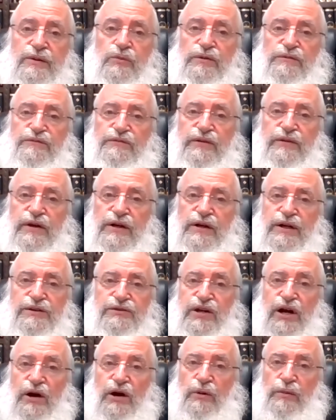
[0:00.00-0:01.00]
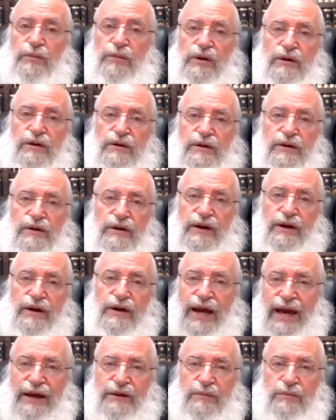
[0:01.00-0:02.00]
we feel a terrible
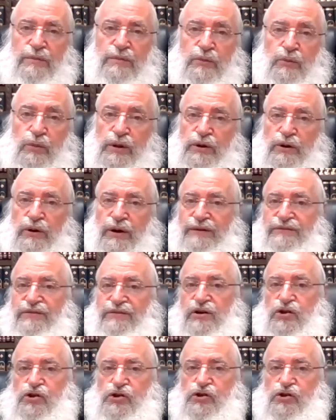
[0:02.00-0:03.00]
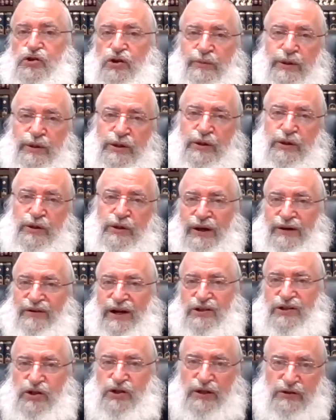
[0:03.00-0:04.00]
lack. We don't have the Rishonim, we don't have
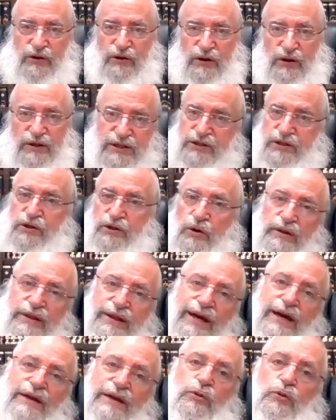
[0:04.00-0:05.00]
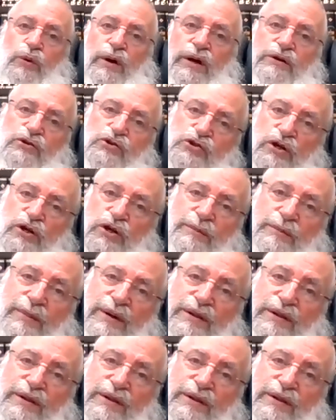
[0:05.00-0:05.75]
Rashi and Tosfos and all the other great Rishonim